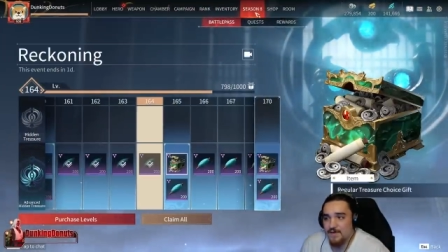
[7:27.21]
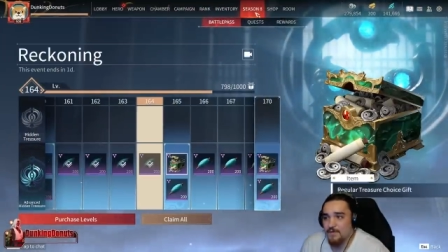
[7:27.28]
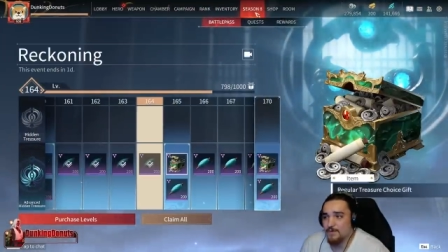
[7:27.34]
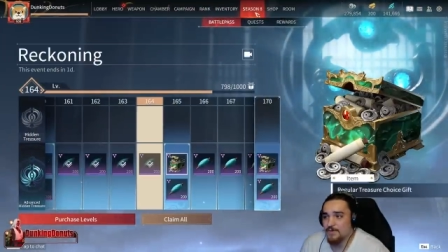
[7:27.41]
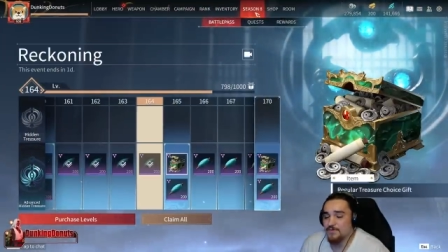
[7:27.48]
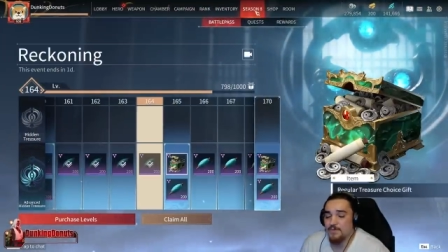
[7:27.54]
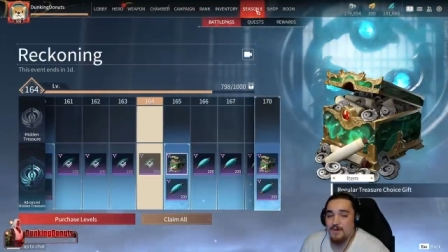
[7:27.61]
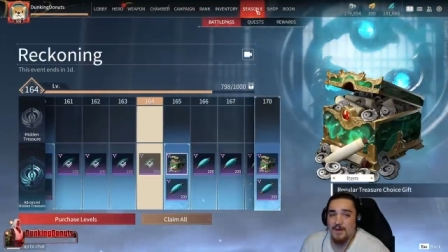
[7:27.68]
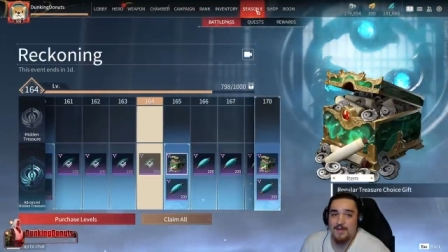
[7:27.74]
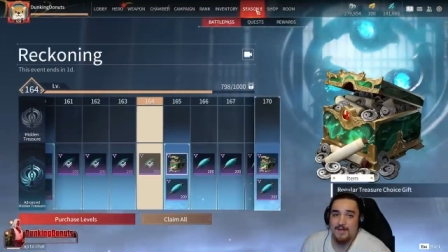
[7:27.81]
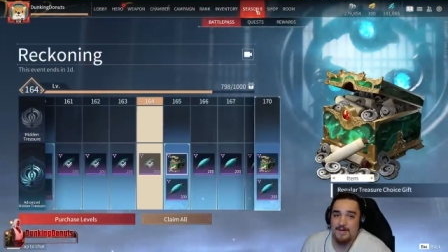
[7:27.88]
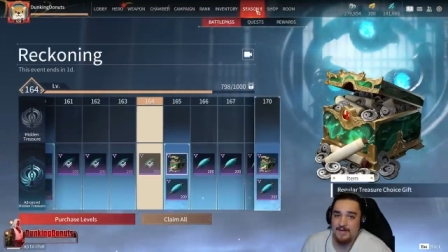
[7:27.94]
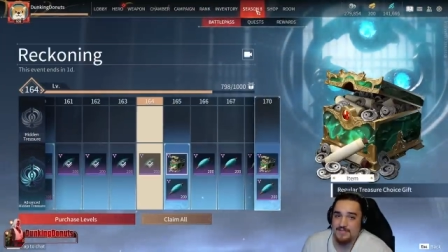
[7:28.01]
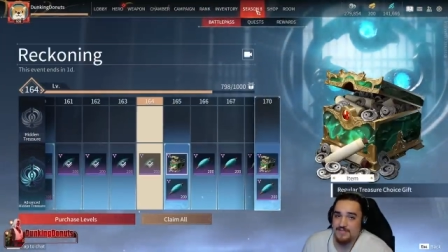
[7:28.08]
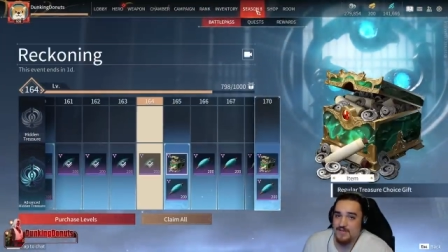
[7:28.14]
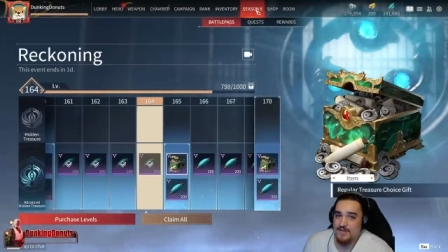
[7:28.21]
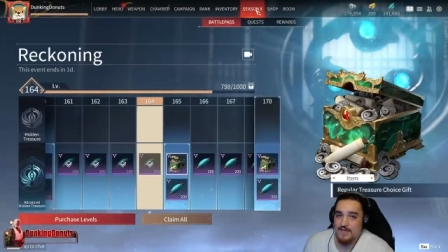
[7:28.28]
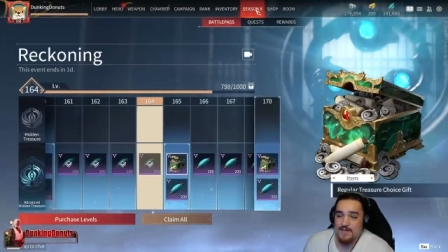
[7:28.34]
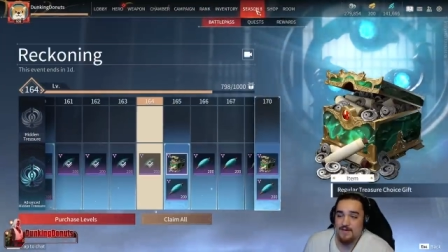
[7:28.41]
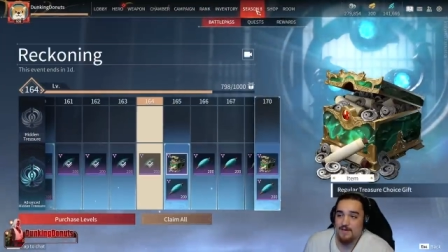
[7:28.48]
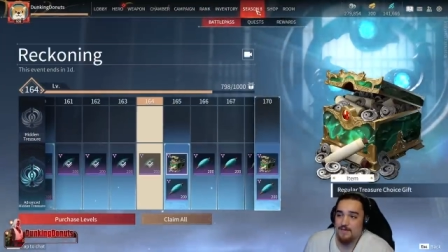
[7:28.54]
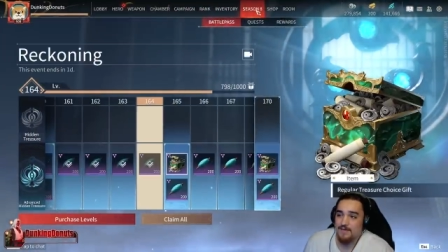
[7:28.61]
which will likely
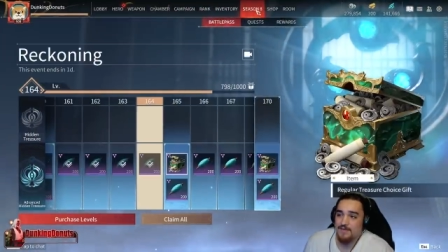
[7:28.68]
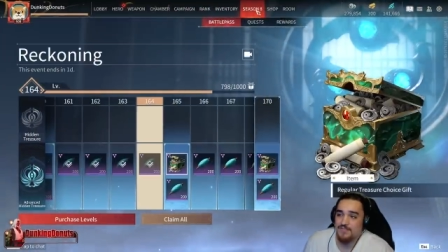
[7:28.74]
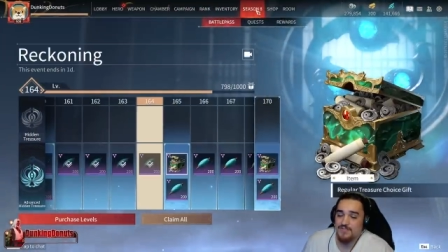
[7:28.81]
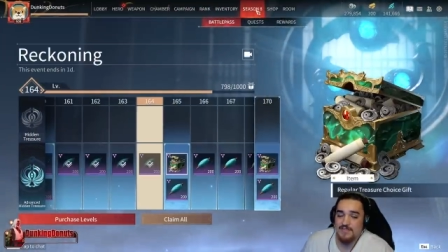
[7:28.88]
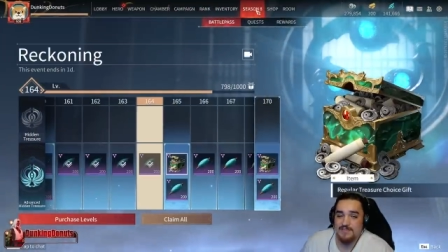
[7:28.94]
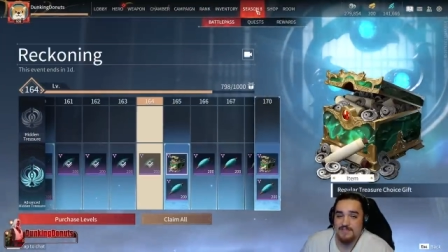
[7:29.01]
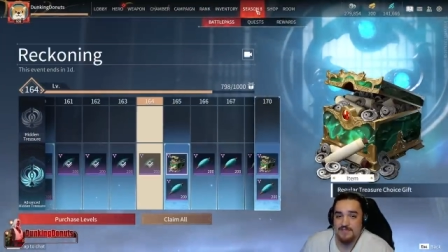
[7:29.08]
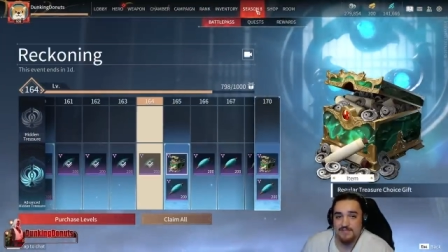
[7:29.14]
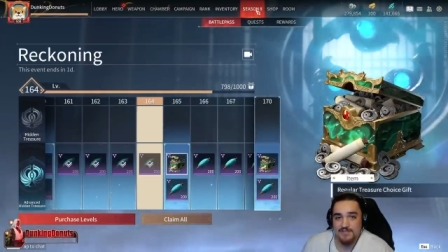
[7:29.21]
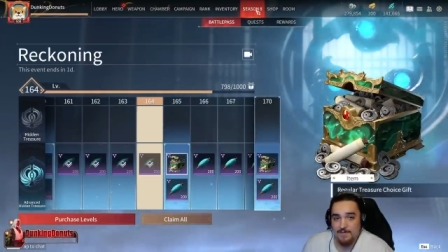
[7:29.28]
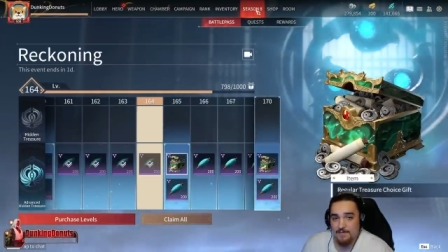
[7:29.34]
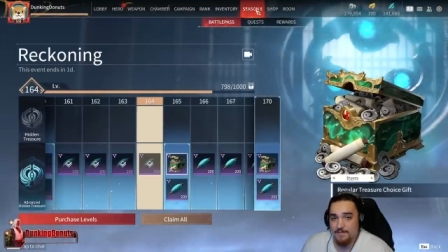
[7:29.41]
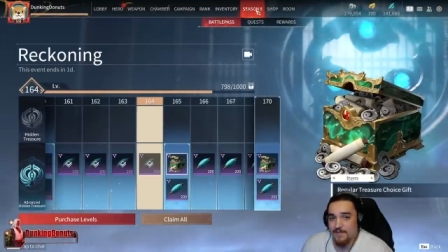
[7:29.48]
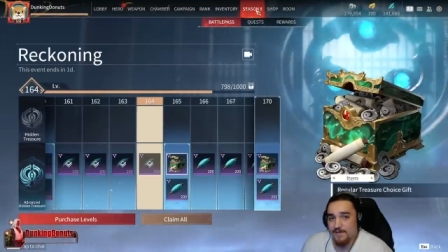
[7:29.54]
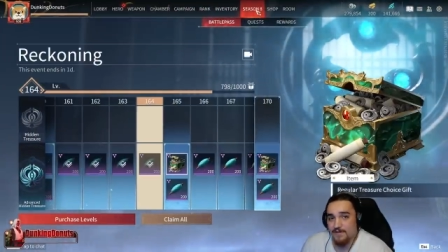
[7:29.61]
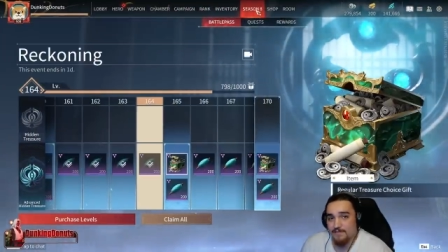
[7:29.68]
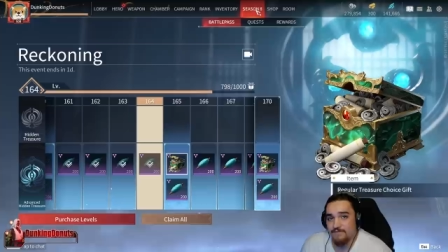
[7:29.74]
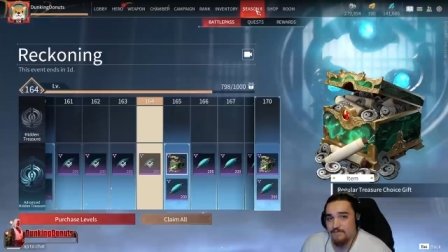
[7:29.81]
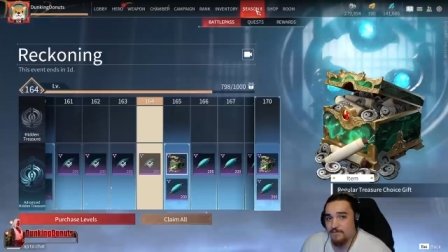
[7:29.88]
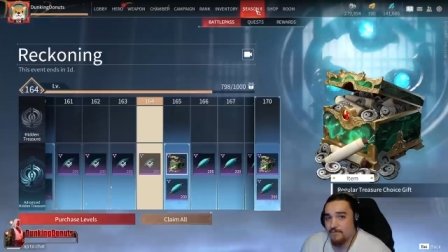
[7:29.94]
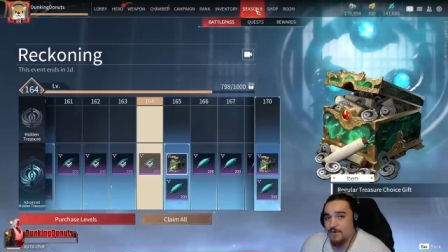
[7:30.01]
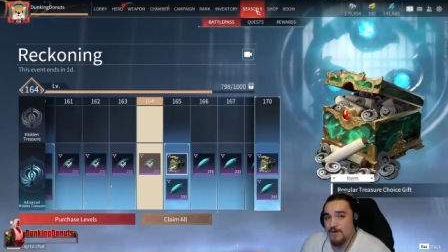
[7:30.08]
say season something
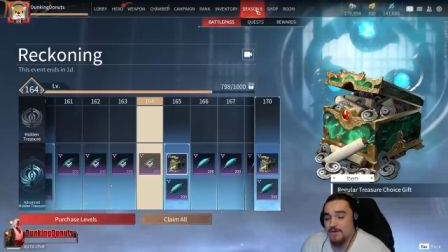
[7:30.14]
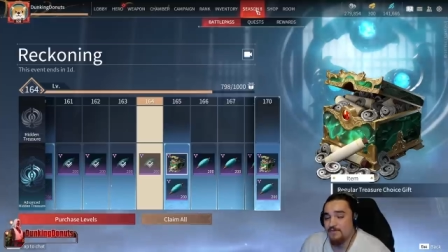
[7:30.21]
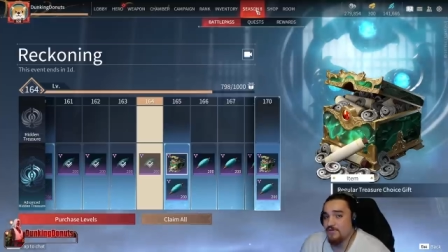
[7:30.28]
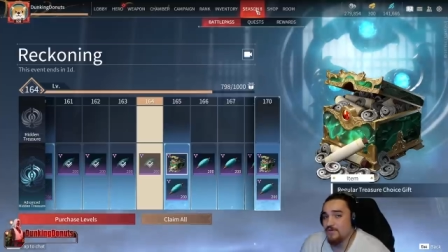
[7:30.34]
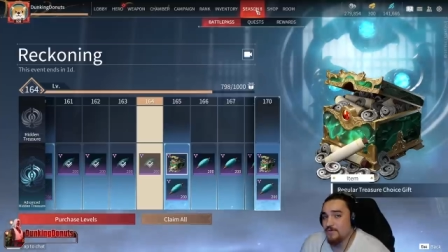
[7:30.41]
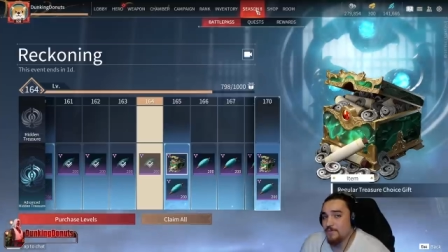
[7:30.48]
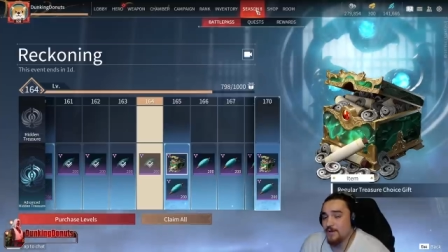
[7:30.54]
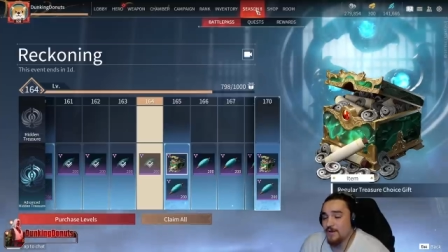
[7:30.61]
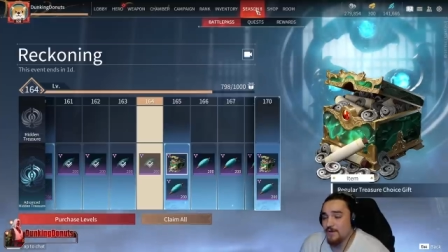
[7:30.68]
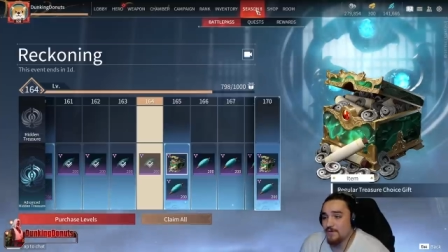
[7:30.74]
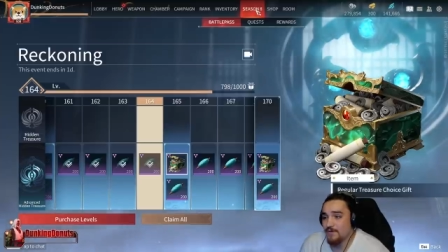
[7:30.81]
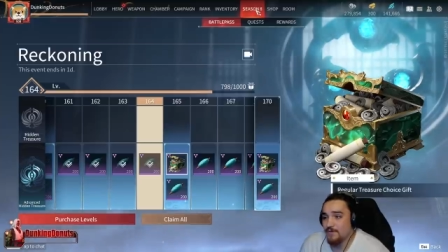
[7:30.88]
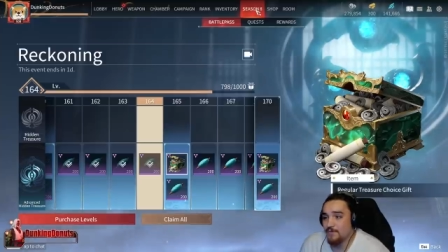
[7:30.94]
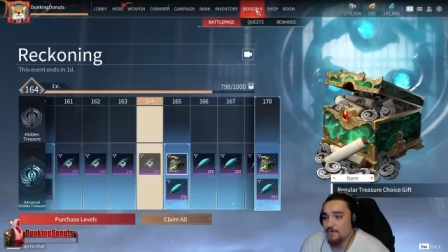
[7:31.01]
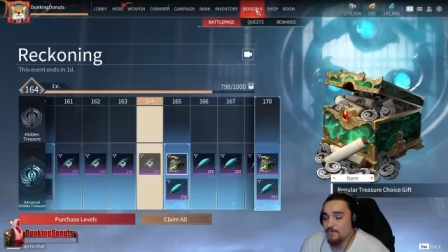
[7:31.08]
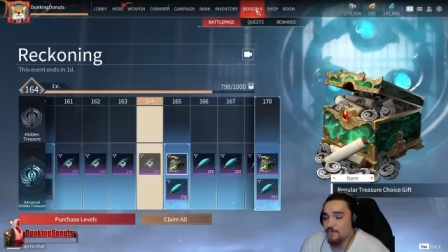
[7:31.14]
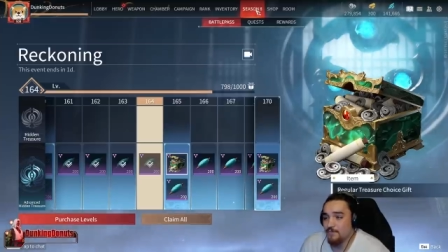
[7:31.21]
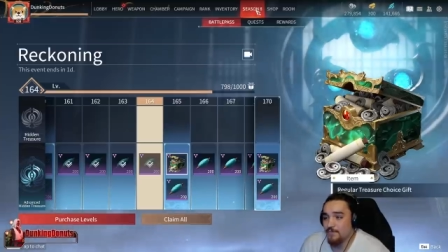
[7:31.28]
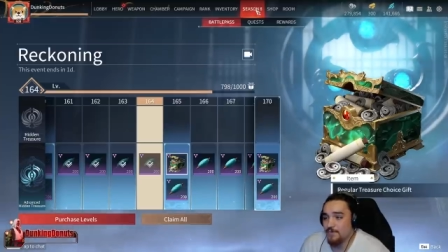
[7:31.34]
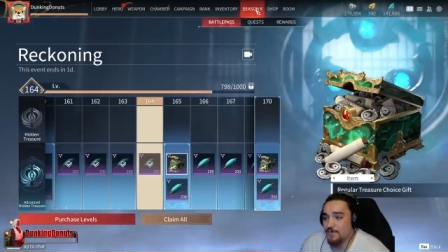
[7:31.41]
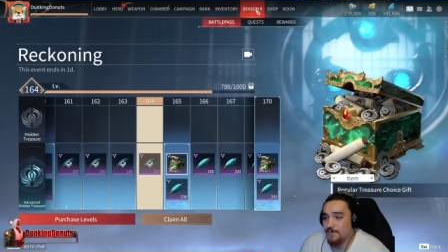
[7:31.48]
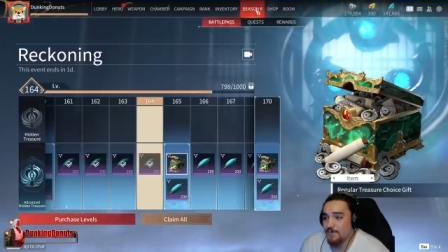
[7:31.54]
for whenever you're you're
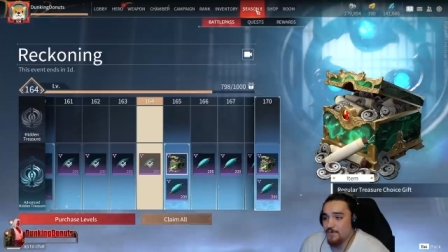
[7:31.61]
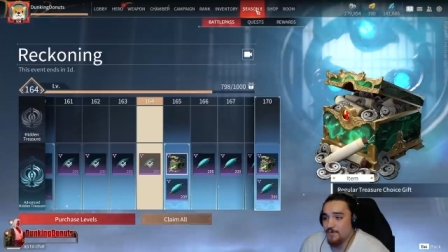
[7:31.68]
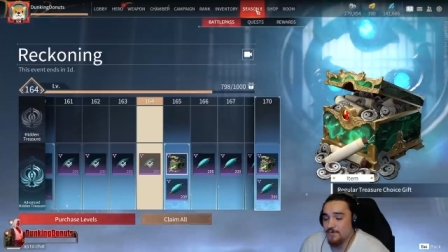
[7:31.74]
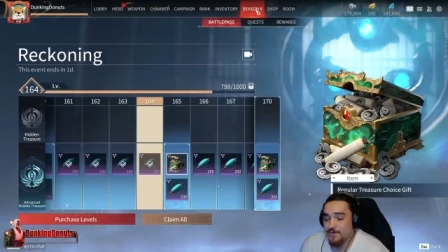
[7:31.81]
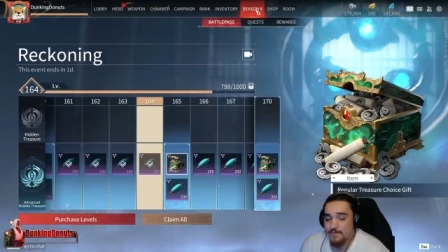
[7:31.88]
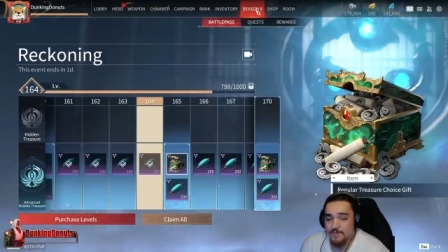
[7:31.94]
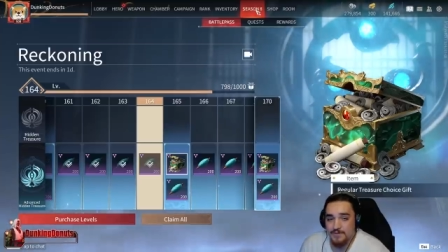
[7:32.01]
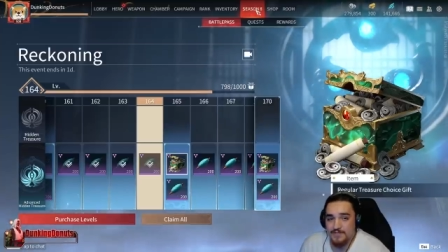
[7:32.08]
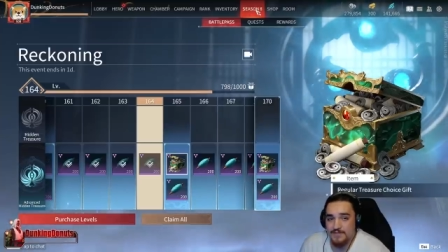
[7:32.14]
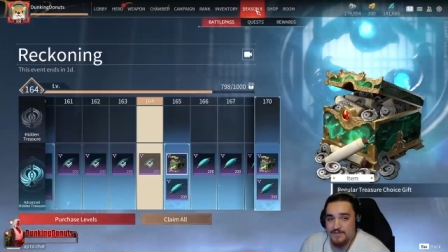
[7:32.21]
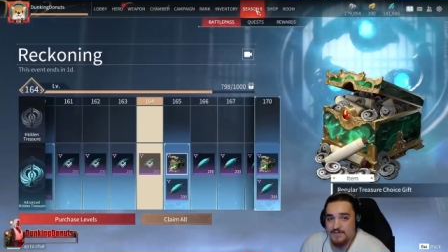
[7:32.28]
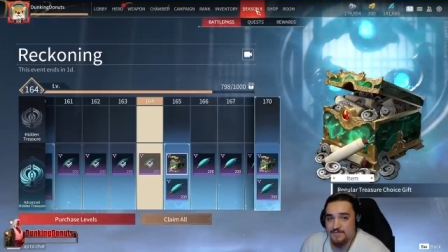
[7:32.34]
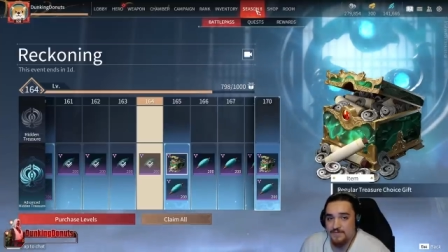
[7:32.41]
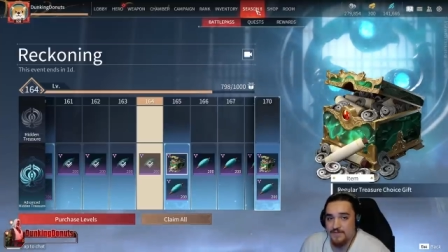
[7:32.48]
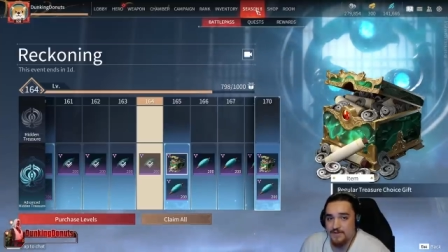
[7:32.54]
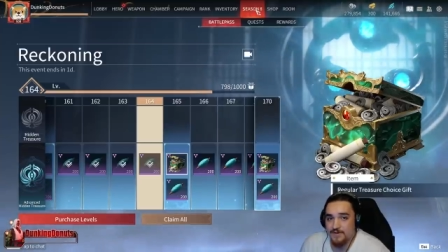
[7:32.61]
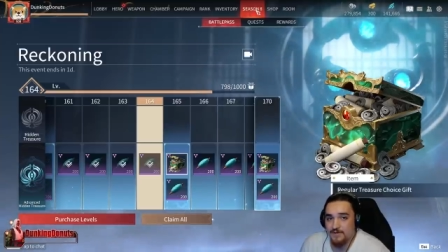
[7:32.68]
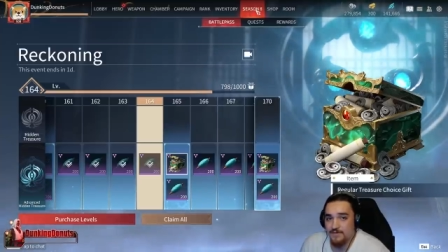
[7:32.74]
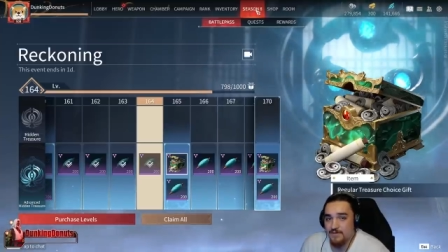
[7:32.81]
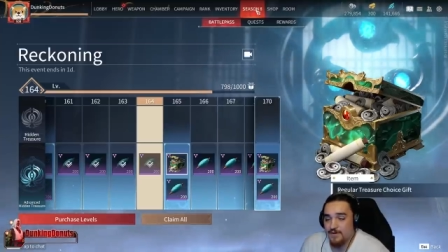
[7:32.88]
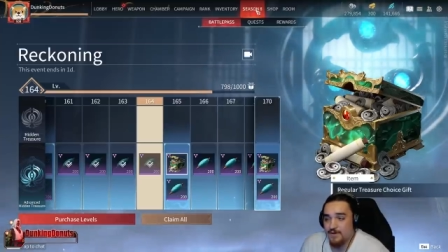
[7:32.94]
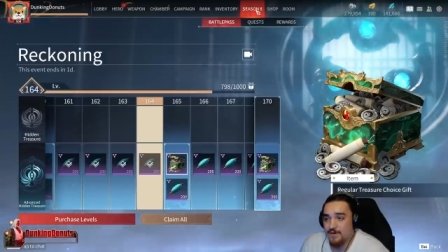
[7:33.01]
you're you're watching this video,